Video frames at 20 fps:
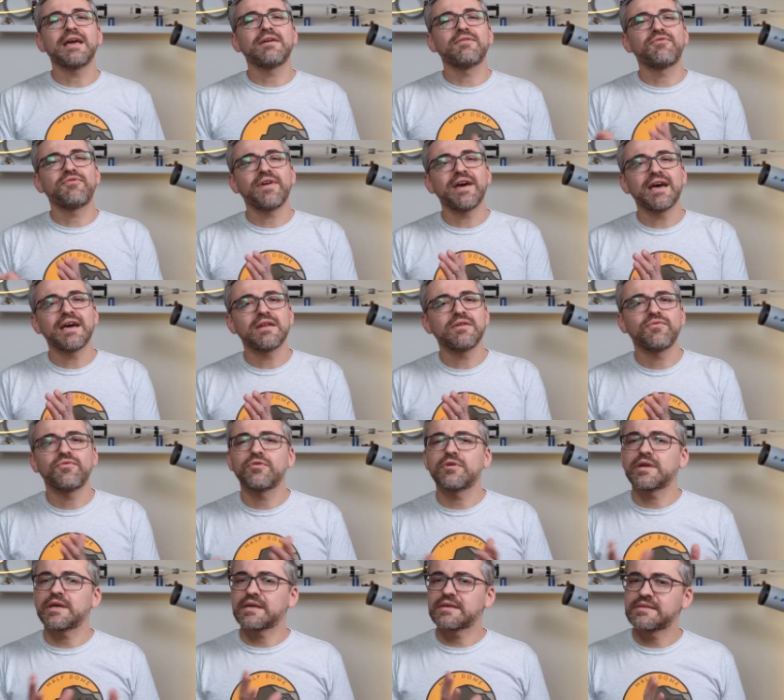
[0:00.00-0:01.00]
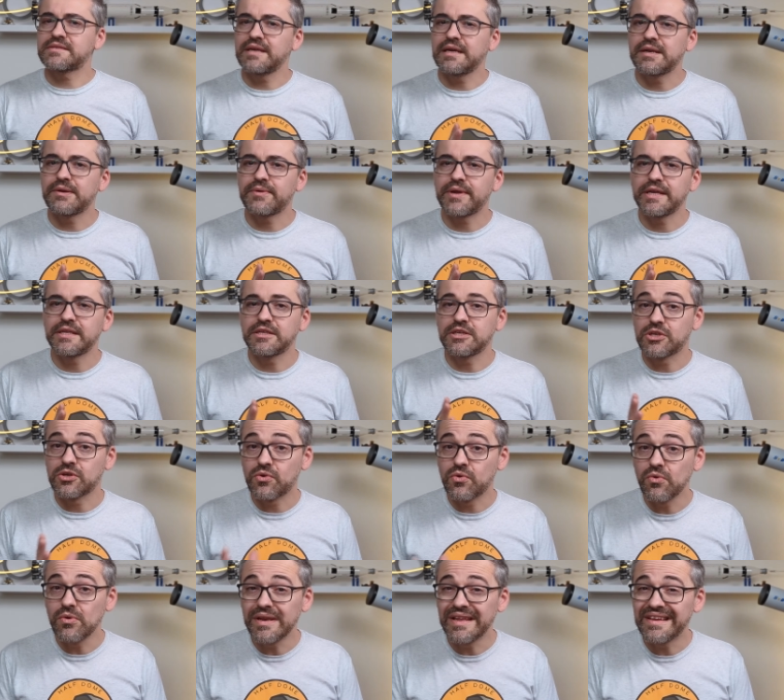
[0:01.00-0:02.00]
A fan for accelerated
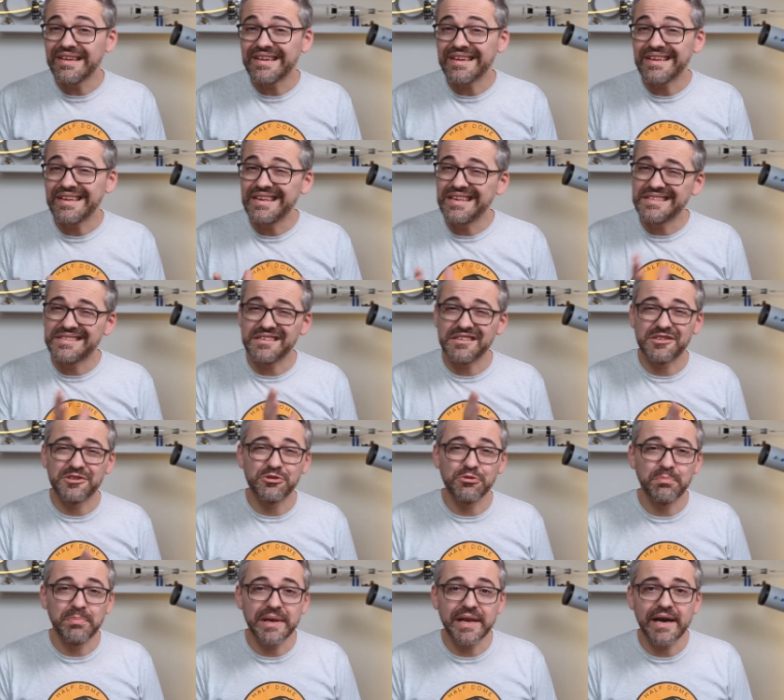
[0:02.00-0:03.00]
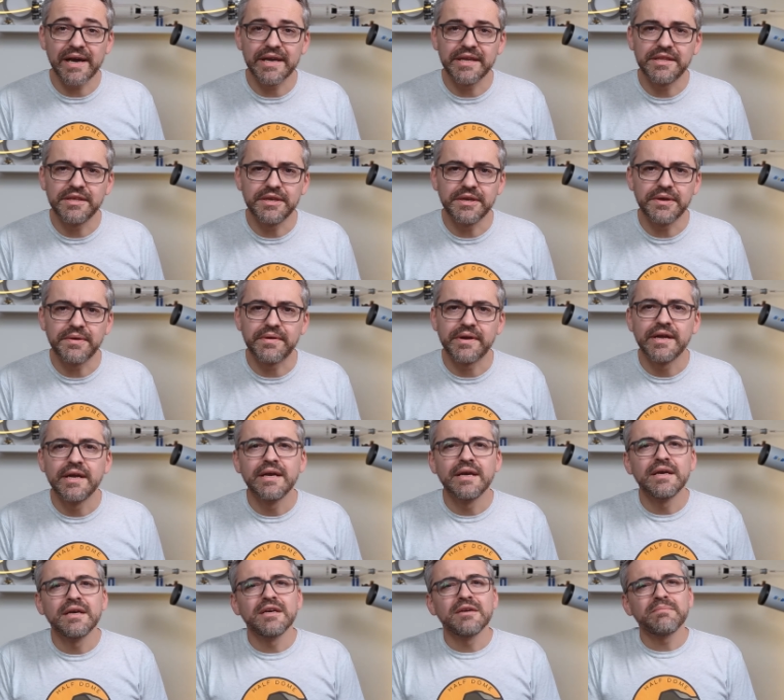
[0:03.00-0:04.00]
cooling isn't supplied here,
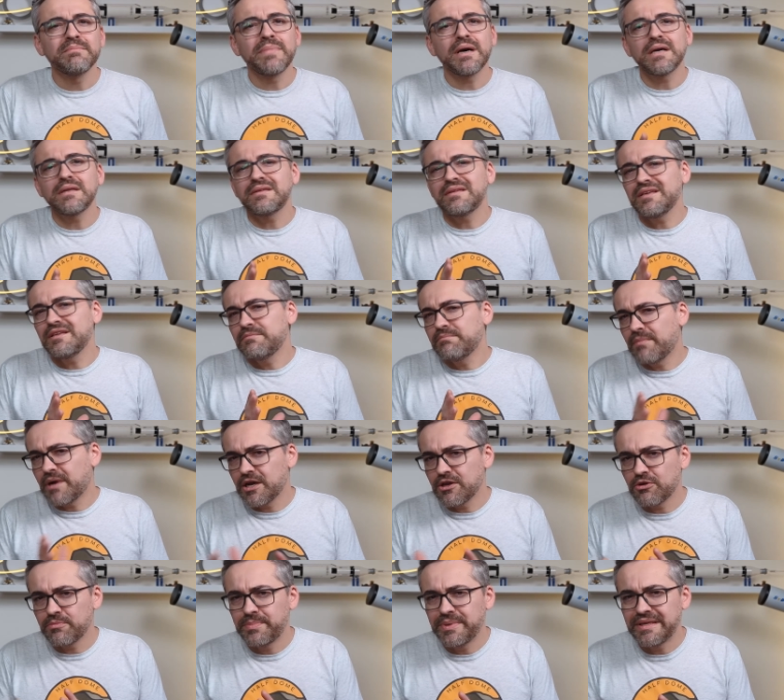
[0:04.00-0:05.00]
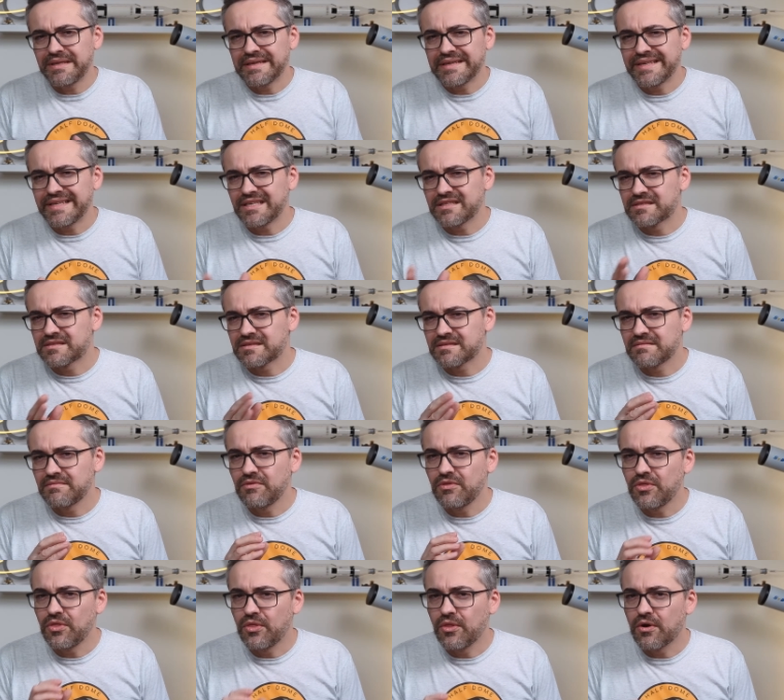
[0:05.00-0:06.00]
but in my opinion it's
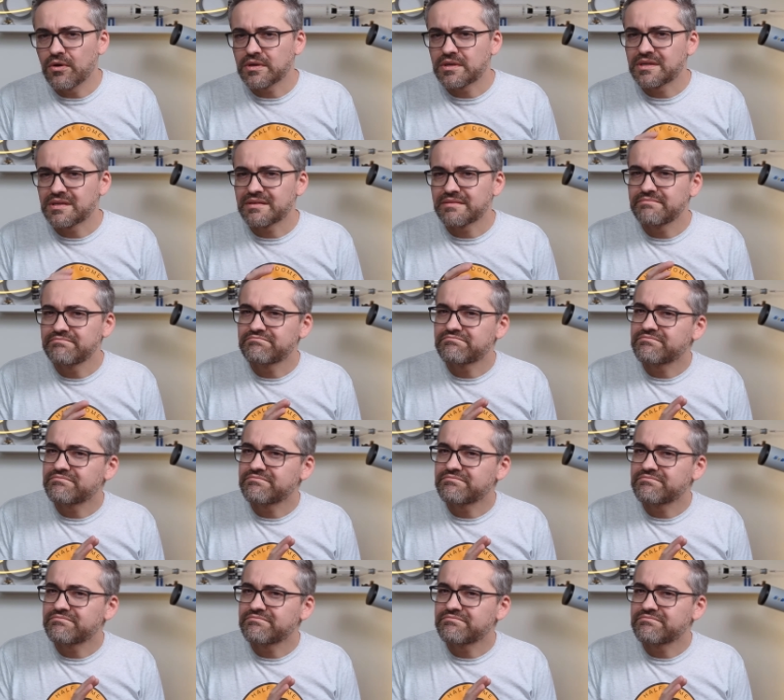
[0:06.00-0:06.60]
not